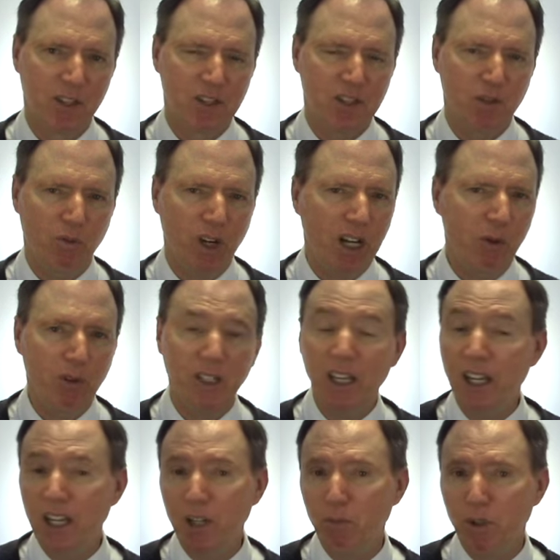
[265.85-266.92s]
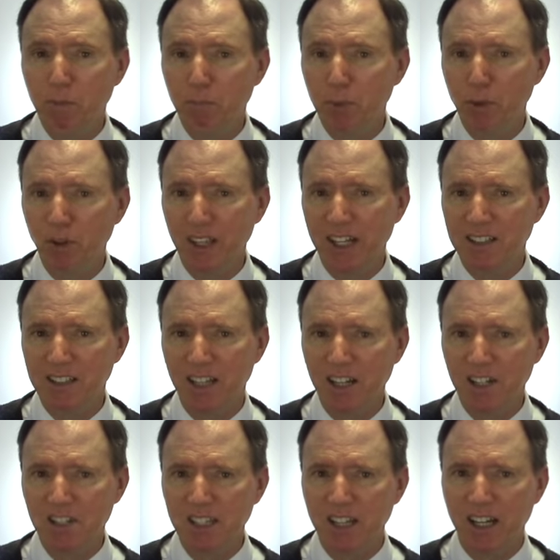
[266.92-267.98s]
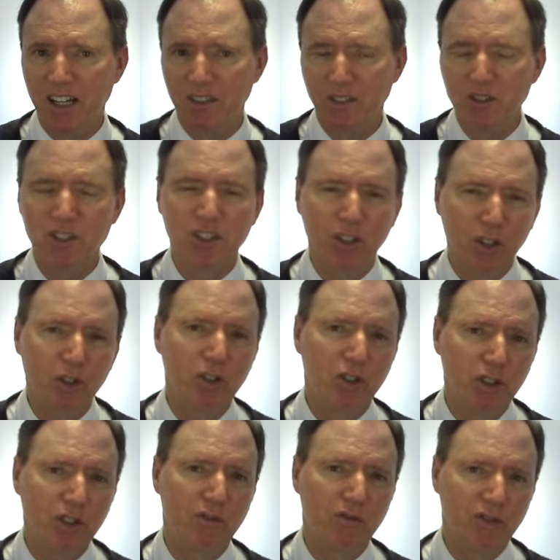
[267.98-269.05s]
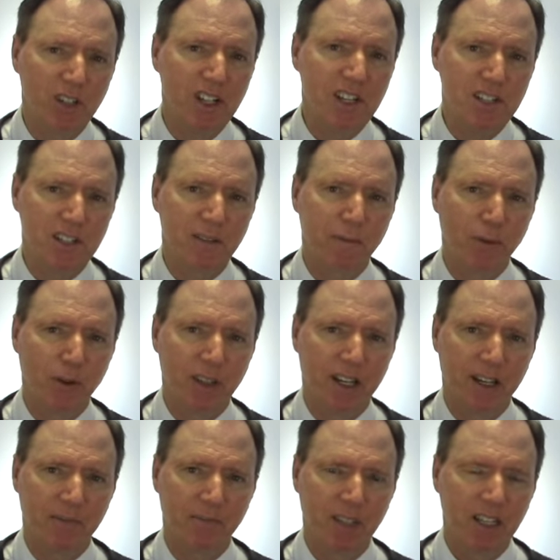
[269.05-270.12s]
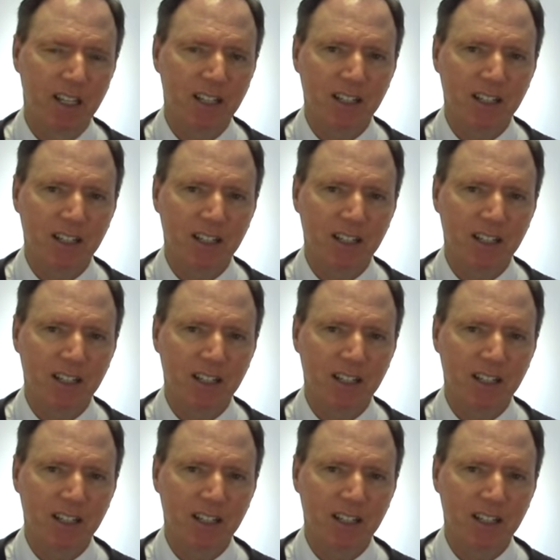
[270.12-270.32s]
So why would anyone pull that text out? There's no good reason for that.